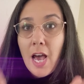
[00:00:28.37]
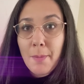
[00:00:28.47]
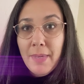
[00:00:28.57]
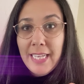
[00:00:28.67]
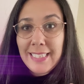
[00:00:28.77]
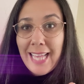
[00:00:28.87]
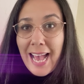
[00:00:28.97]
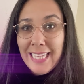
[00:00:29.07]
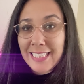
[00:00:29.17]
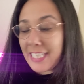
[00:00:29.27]
I'm just
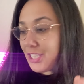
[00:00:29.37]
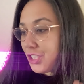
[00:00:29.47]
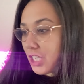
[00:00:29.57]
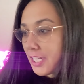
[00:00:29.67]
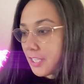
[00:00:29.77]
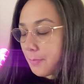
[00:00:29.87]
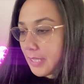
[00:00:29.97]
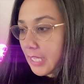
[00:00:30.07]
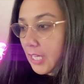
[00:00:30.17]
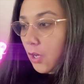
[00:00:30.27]
asking ChatGPT